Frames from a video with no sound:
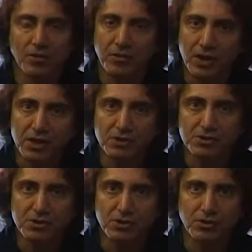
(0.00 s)

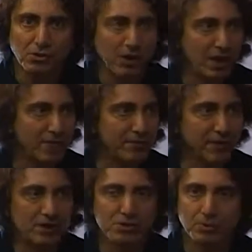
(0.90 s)
things in your
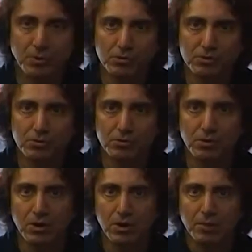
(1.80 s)
life that are supposed
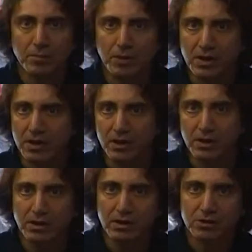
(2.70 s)
to be
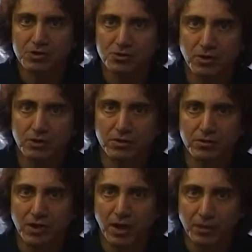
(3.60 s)
uh,
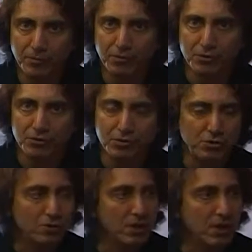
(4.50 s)
constructive and helpful to
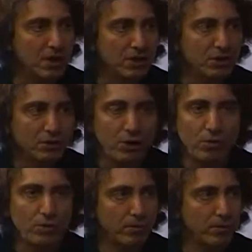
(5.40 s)
you, you
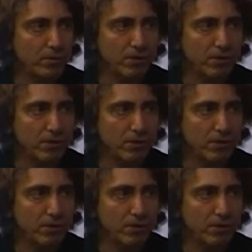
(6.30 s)
don't